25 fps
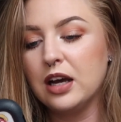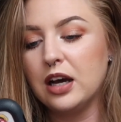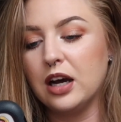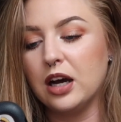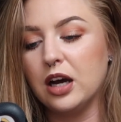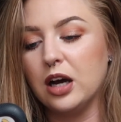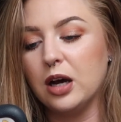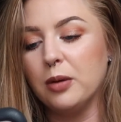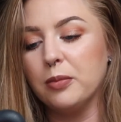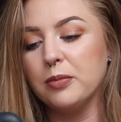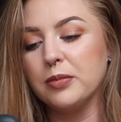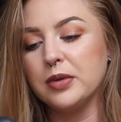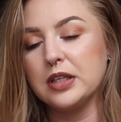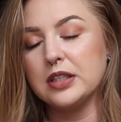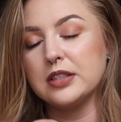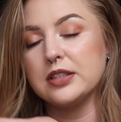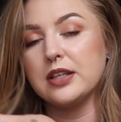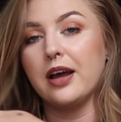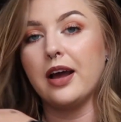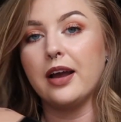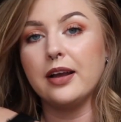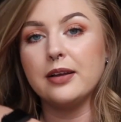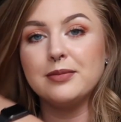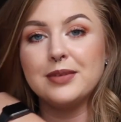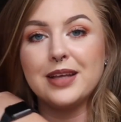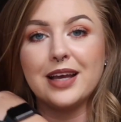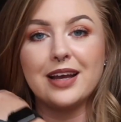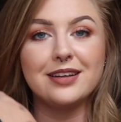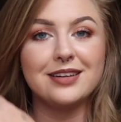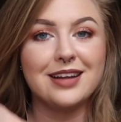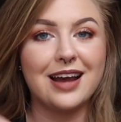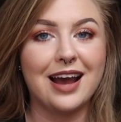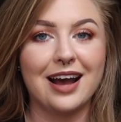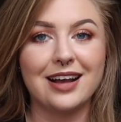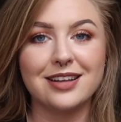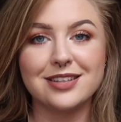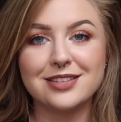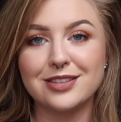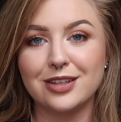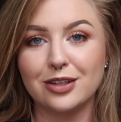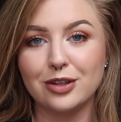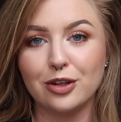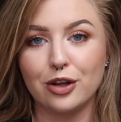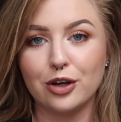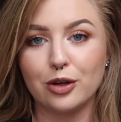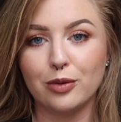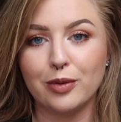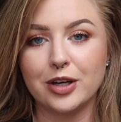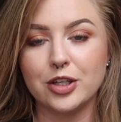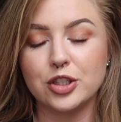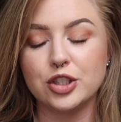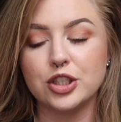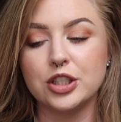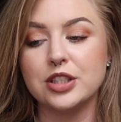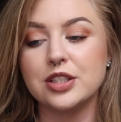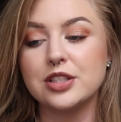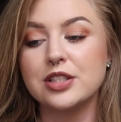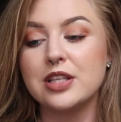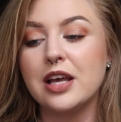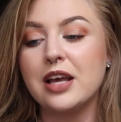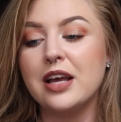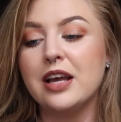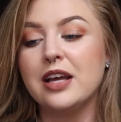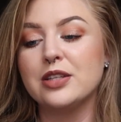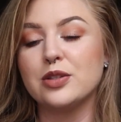because I get asked a lot of questions,